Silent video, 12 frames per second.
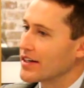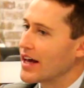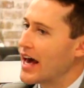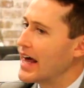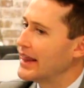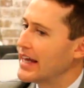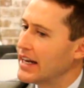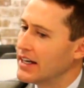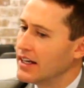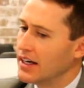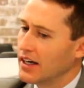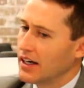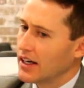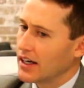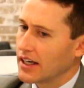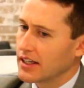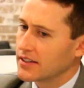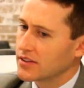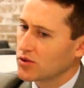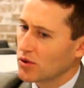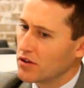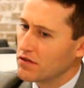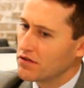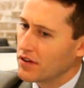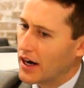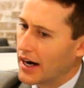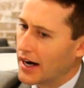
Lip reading: And then it's sort of